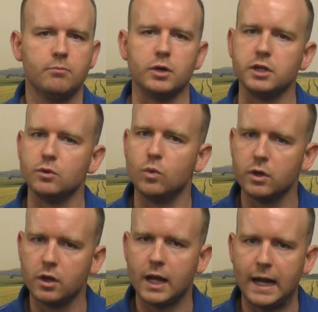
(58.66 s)
But you
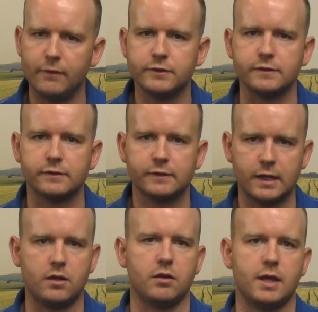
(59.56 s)
will have to
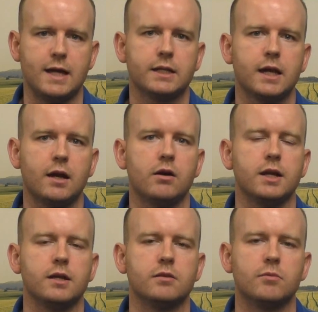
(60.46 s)
sell that
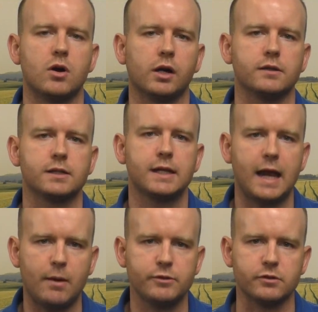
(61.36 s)
carry in the market to
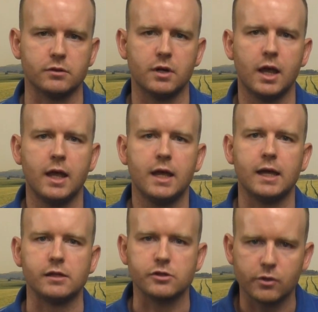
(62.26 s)
capture
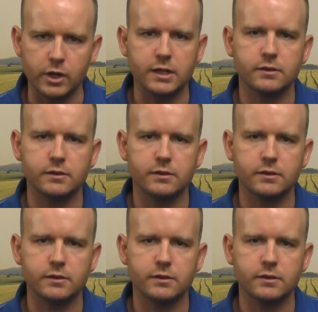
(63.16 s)
and treat